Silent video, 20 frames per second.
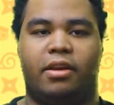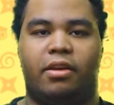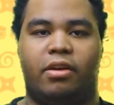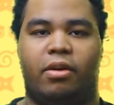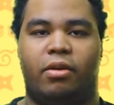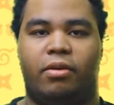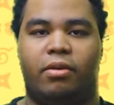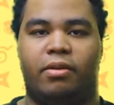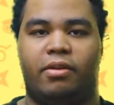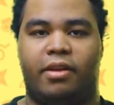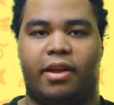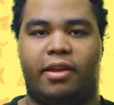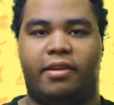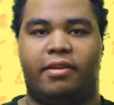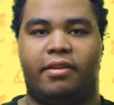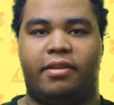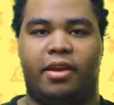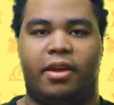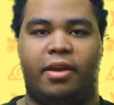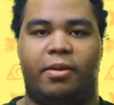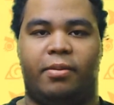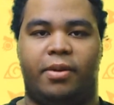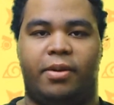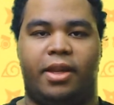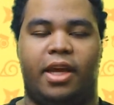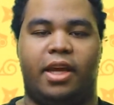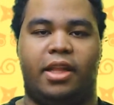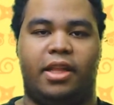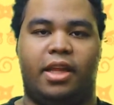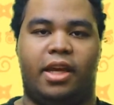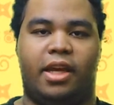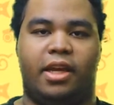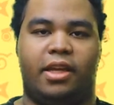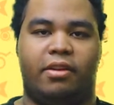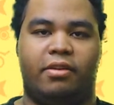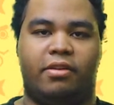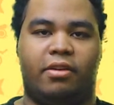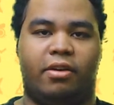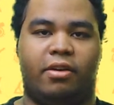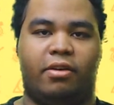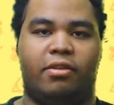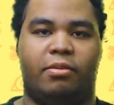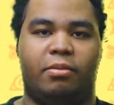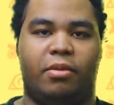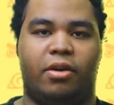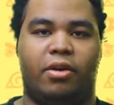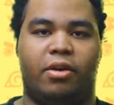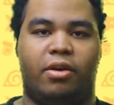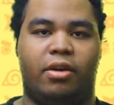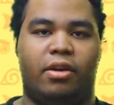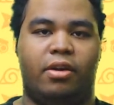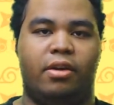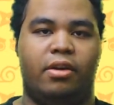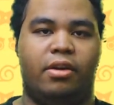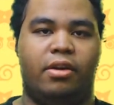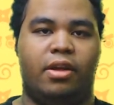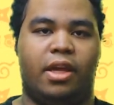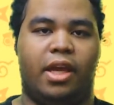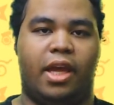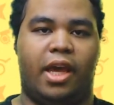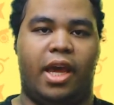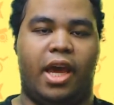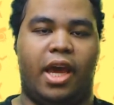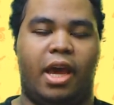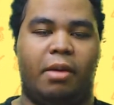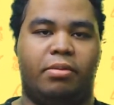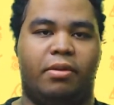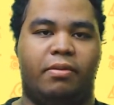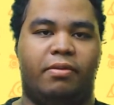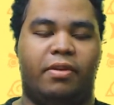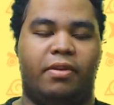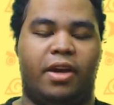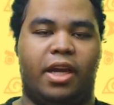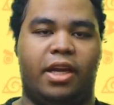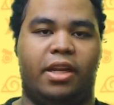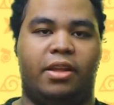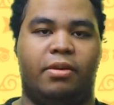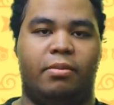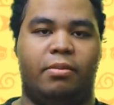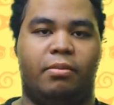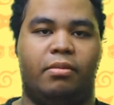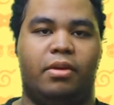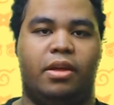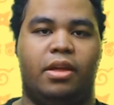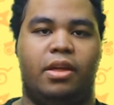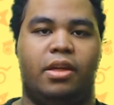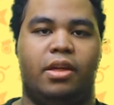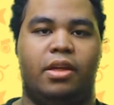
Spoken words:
Sasuke when he had like his curse mark, it amplified him.